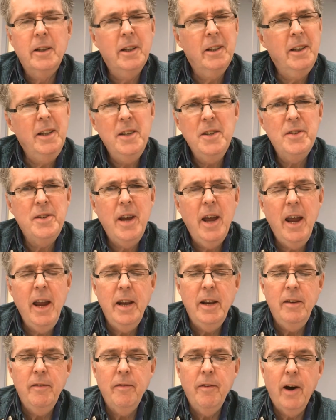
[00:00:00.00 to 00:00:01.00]
in at least
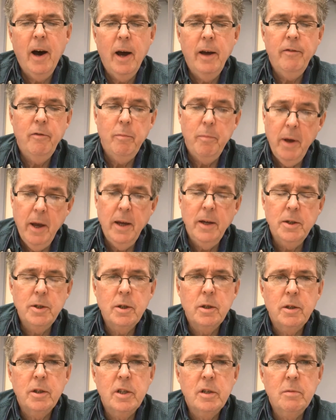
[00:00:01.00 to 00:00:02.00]
85
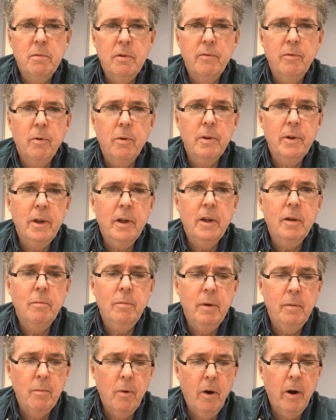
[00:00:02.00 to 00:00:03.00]
patients before they
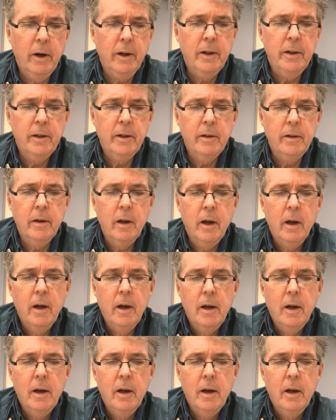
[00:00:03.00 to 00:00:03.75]
can be marketed,